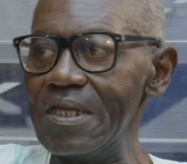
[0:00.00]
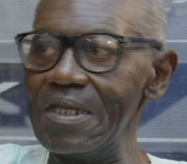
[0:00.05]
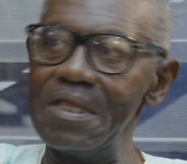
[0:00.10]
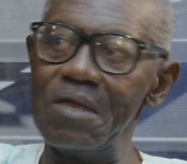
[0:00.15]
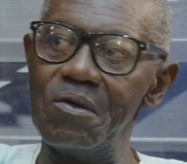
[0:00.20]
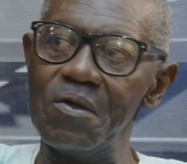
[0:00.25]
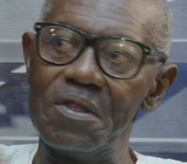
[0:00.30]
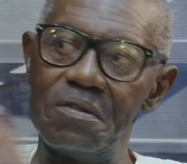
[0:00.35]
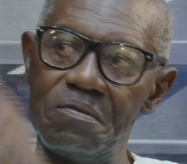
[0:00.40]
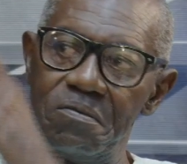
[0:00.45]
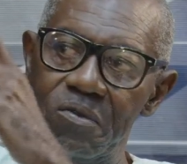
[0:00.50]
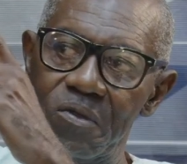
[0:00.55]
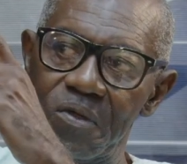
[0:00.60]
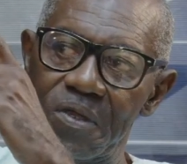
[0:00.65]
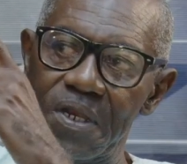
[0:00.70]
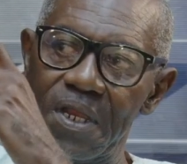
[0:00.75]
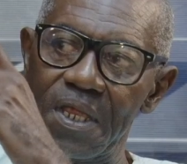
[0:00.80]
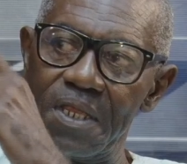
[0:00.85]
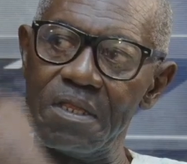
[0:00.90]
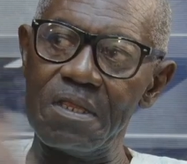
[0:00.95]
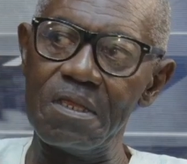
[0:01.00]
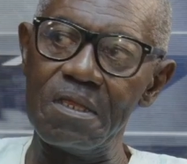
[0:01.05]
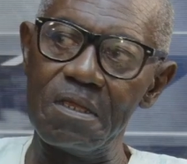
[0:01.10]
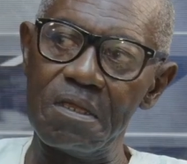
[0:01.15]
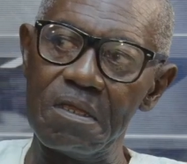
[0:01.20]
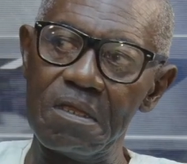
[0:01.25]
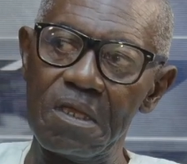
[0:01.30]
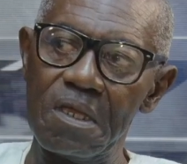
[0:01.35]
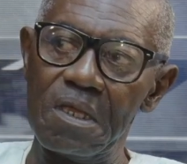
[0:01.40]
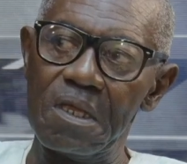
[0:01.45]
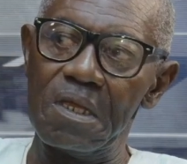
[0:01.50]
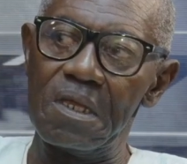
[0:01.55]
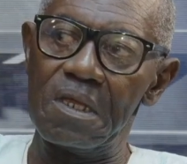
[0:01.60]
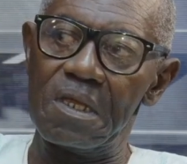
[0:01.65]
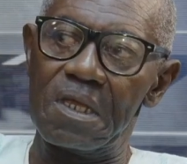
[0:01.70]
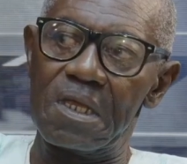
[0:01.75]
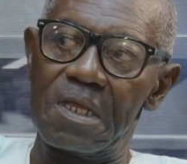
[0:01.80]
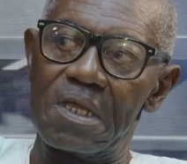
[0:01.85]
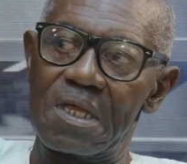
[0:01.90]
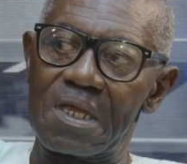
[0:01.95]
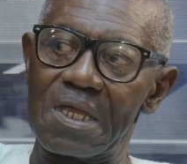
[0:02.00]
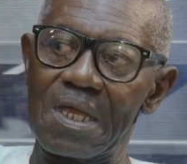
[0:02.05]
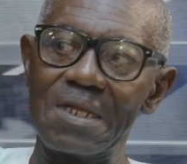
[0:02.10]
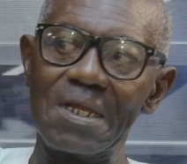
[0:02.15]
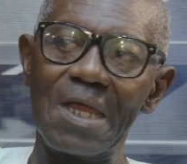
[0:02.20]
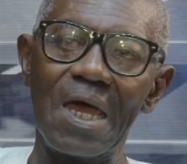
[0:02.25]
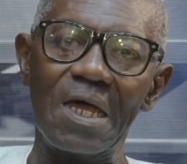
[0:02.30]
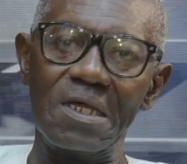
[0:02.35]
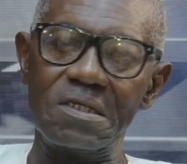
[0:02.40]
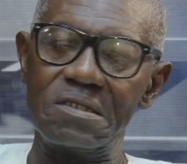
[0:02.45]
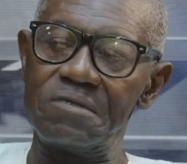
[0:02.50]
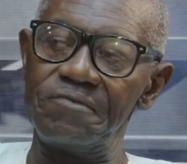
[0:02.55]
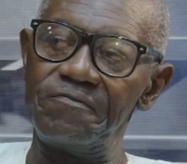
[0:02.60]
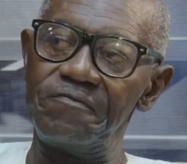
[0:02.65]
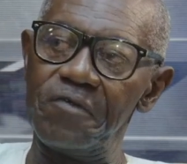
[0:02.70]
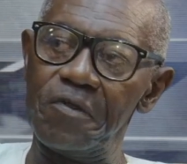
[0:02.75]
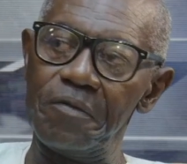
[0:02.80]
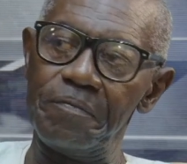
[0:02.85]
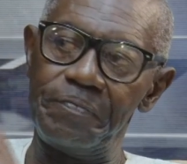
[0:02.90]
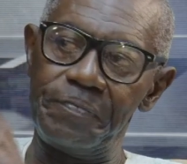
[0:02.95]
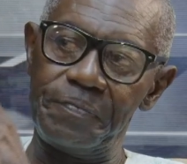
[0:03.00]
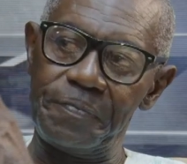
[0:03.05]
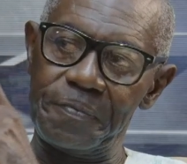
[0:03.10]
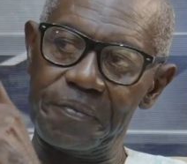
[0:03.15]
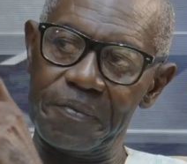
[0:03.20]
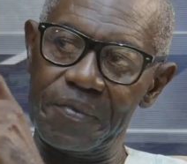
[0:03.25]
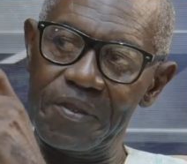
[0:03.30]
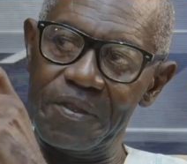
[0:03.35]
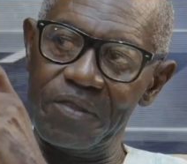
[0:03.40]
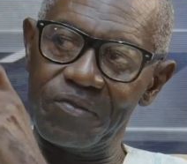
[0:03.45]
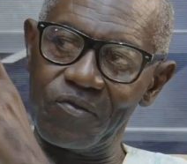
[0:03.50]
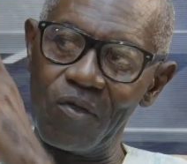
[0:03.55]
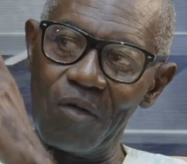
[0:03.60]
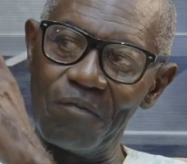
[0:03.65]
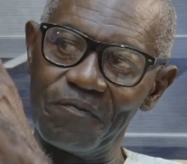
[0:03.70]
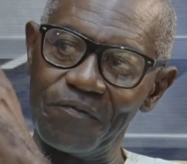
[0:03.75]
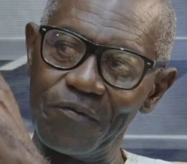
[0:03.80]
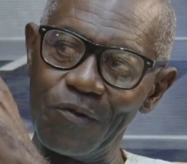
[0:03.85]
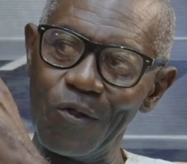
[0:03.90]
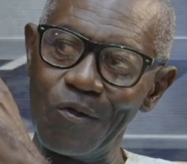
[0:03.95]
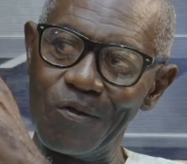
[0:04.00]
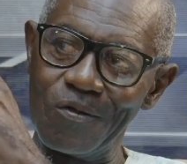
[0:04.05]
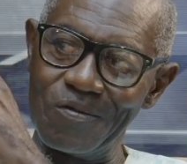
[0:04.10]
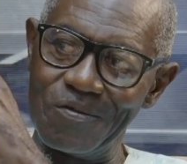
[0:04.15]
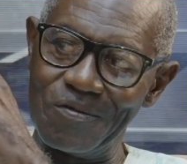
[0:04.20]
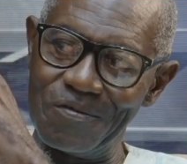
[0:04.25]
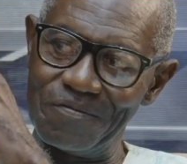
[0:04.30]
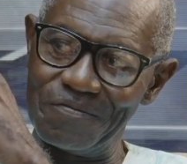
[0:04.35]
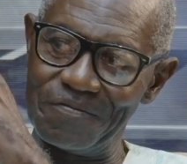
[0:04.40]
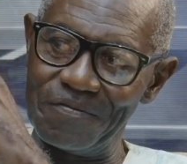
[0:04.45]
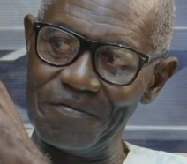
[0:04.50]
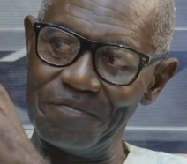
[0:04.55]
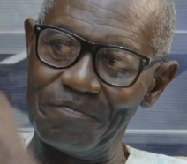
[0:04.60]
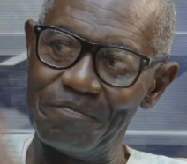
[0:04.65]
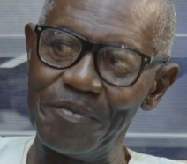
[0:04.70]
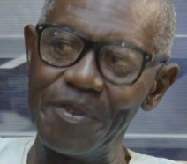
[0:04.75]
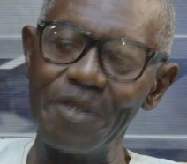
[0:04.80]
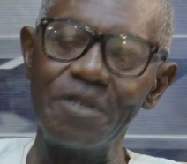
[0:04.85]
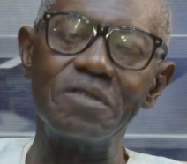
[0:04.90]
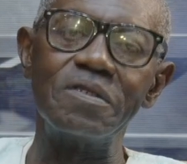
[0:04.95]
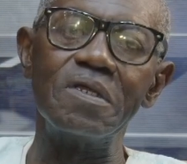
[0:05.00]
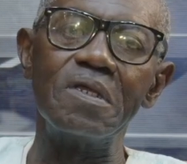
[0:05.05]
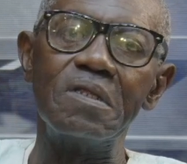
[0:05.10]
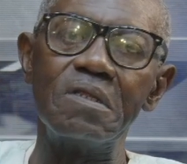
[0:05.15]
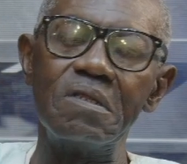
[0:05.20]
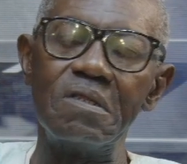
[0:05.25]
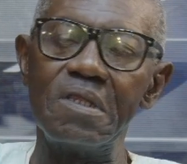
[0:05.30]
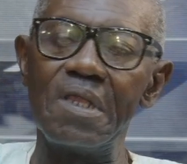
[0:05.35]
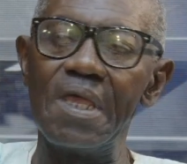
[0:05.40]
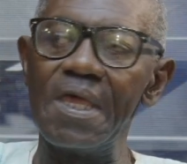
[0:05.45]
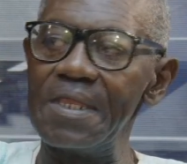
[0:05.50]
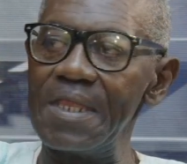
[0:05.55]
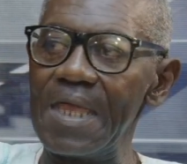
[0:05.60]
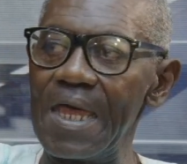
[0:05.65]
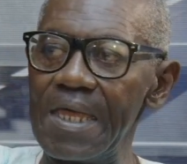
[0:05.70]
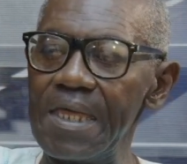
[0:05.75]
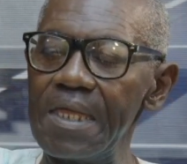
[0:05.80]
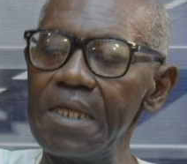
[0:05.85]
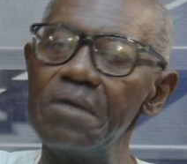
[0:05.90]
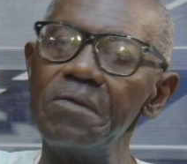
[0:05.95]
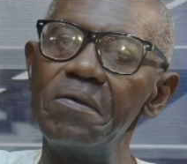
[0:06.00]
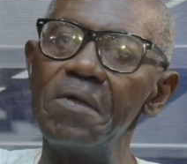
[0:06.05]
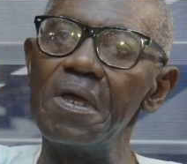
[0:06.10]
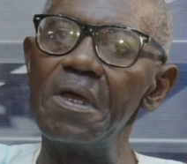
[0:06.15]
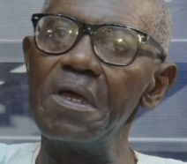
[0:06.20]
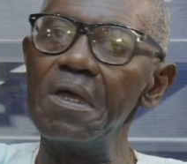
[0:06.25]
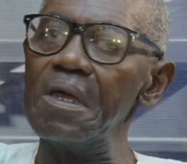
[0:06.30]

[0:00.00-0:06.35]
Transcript: they were looking at the carnage from the top floor of a building near that area.